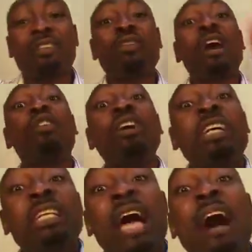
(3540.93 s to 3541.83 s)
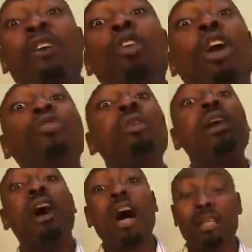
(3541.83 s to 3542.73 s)
as you are going now, God
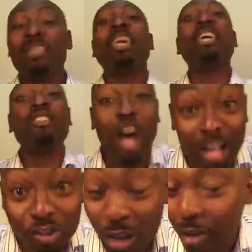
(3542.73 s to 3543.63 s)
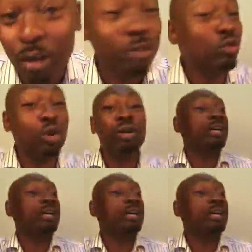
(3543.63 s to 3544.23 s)
will, he knows you are going to